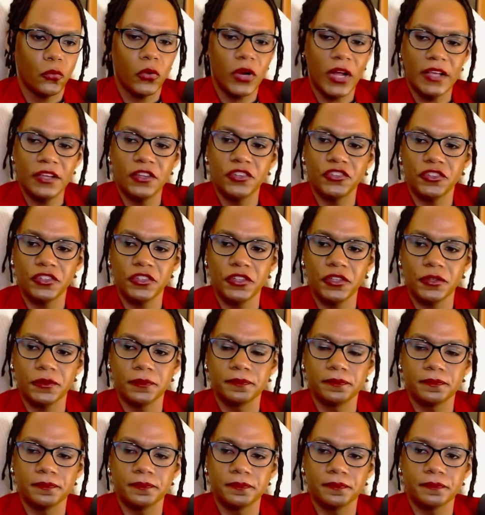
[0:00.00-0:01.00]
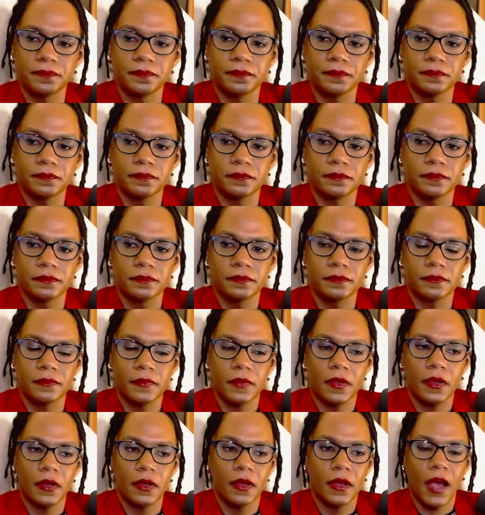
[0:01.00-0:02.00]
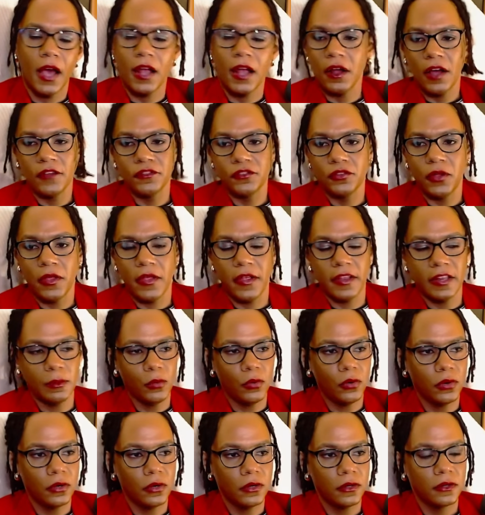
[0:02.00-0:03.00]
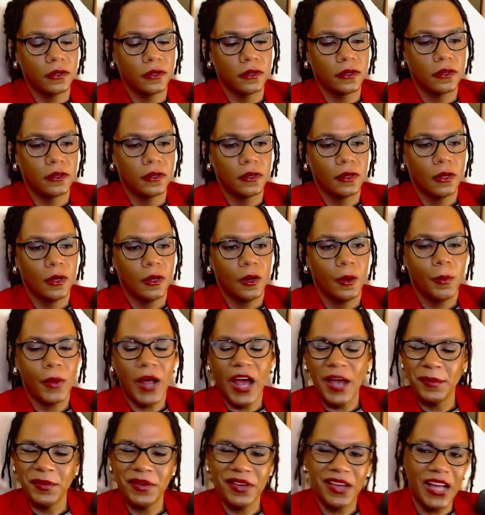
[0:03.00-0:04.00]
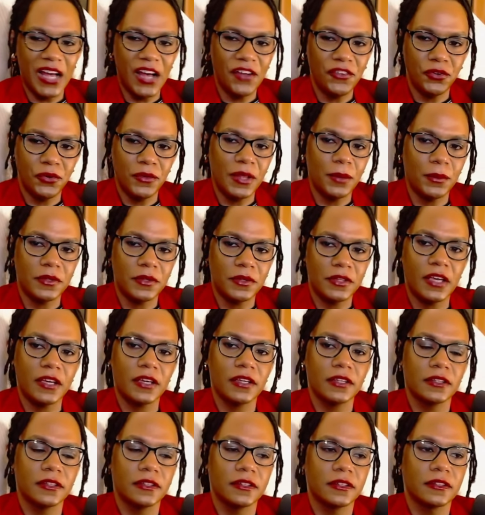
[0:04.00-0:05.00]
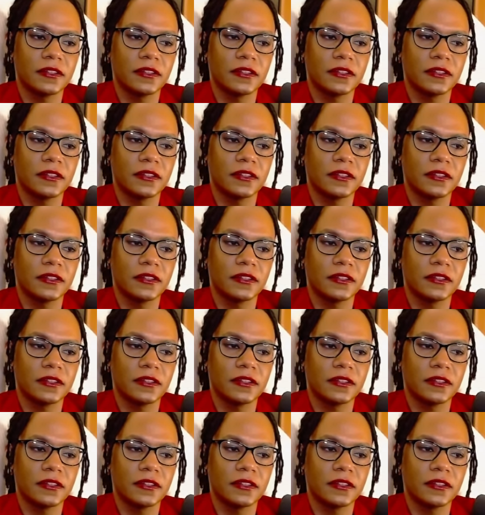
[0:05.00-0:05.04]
I used to do. I don't have to do it anymore. But I've been kind of doing that with Tekken.